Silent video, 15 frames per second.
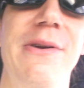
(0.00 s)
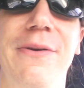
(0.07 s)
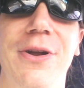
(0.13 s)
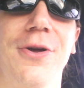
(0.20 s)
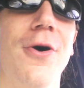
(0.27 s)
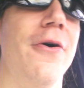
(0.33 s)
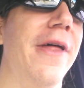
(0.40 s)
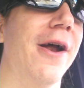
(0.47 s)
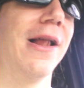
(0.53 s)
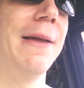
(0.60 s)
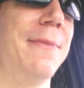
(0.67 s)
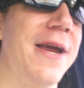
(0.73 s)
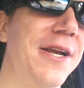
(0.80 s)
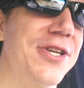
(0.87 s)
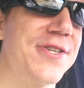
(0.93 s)
even go there,
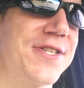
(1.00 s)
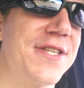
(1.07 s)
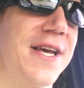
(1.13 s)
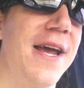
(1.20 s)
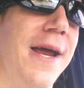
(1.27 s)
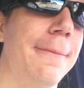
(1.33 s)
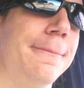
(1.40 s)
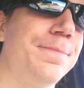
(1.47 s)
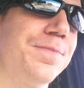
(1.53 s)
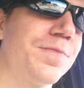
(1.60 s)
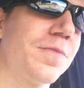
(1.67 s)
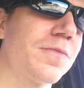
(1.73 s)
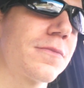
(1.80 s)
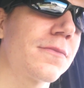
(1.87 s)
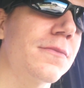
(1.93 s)
let me just say,
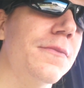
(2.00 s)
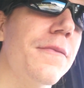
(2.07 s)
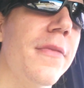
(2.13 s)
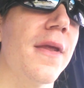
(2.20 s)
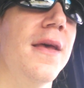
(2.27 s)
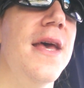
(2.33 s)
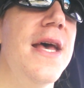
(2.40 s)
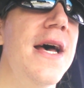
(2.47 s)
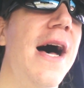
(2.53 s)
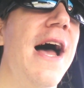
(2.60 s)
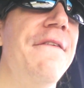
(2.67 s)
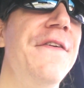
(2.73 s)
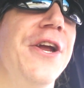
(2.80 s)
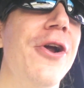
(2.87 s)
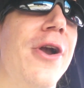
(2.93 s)

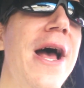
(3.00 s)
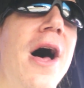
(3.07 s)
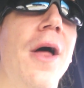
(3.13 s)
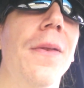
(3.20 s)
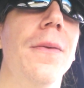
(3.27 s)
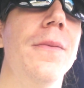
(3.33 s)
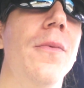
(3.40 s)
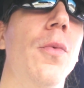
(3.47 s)
I figured out